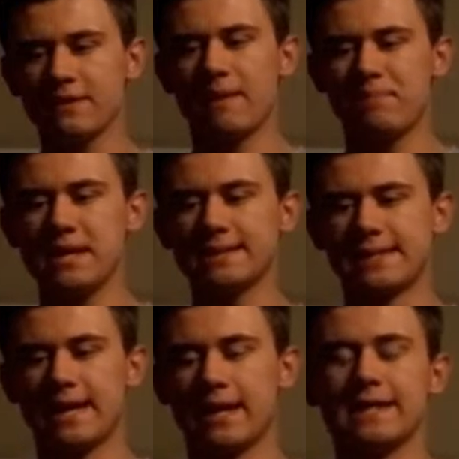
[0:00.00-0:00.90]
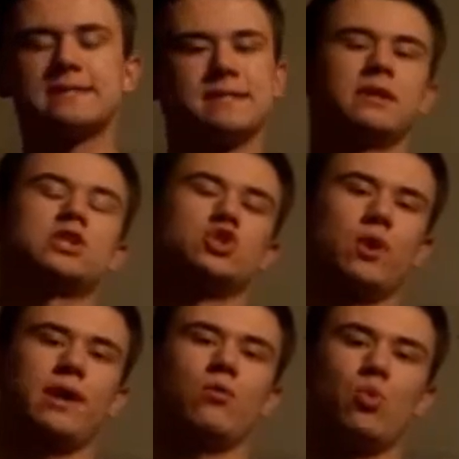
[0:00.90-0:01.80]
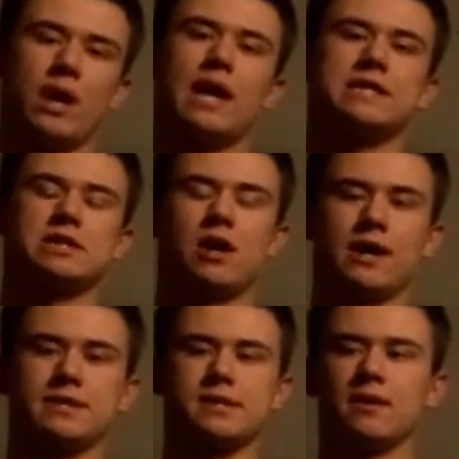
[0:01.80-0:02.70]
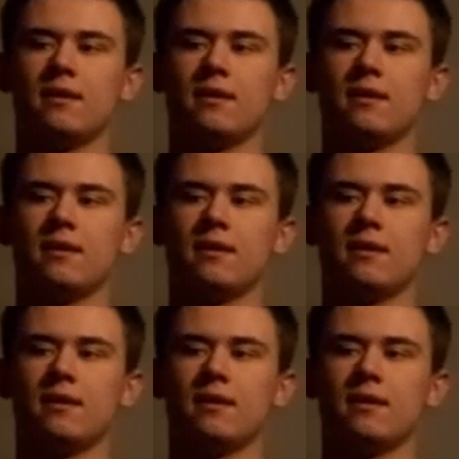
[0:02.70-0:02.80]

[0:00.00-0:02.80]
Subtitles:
that being said, I still enjoyed it when I saw it.